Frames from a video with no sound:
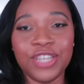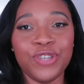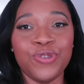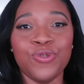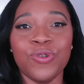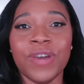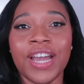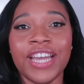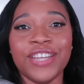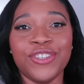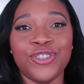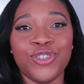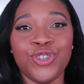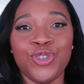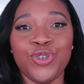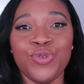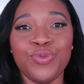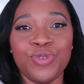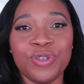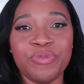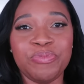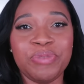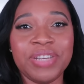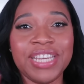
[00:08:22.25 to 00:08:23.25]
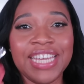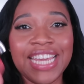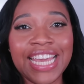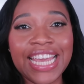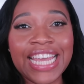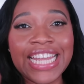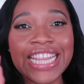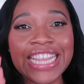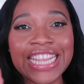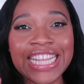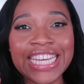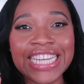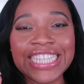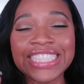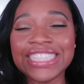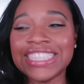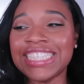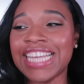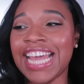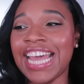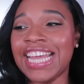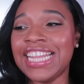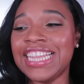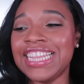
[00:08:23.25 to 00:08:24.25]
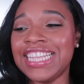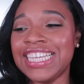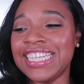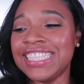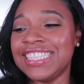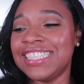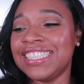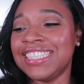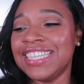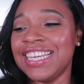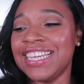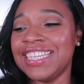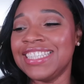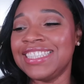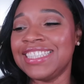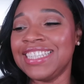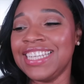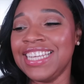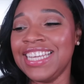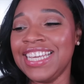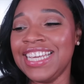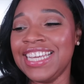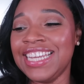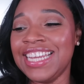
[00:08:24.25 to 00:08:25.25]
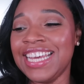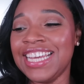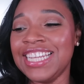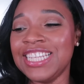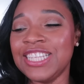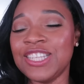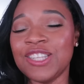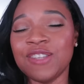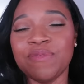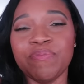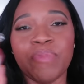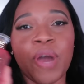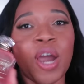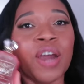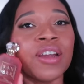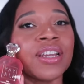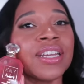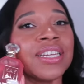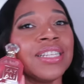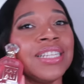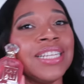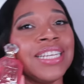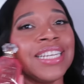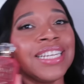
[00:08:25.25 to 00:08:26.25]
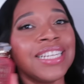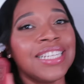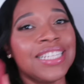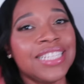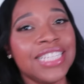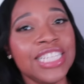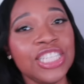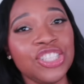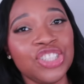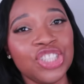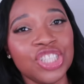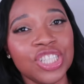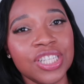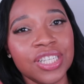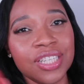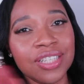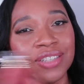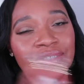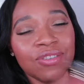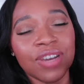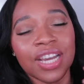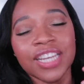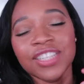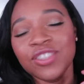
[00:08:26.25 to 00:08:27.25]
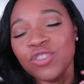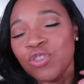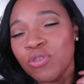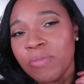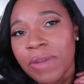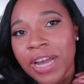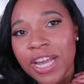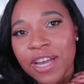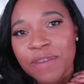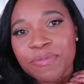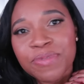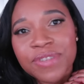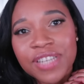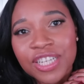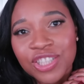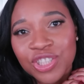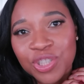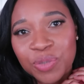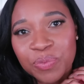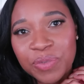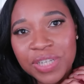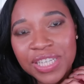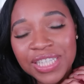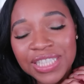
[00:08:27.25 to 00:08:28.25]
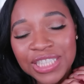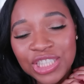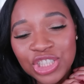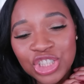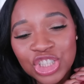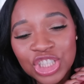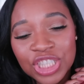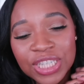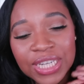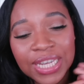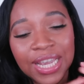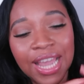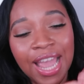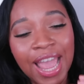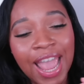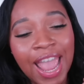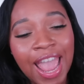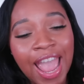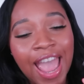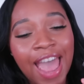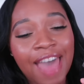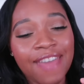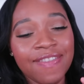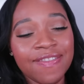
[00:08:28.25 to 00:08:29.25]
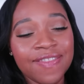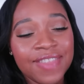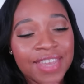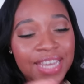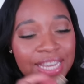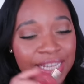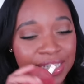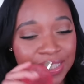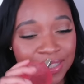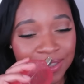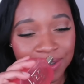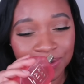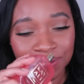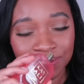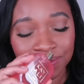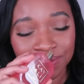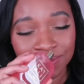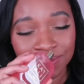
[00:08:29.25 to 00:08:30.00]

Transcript: you guys knew would be in this, and this is Eden Sparkling Lychee. You guys know my obsession with lychee, and this